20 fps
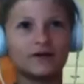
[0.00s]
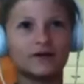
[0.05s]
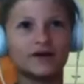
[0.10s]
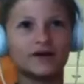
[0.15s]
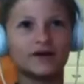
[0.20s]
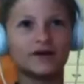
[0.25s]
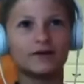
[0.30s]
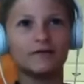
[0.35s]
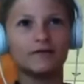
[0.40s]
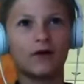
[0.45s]
Was
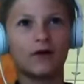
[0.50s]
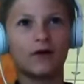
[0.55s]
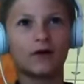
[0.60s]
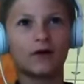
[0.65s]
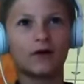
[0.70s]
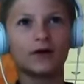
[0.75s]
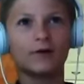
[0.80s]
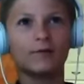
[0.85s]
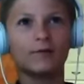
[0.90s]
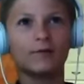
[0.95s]
it
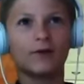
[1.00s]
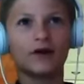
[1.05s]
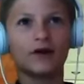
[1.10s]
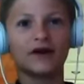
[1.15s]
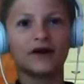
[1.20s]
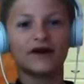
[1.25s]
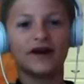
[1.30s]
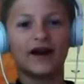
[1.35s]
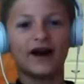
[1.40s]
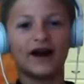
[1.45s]
Mario
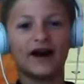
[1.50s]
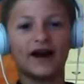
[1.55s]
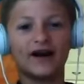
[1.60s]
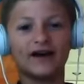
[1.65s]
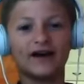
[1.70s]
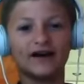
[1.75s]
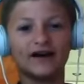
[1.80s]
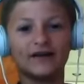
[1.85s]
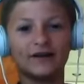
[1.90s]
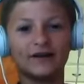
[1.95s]
Party 9?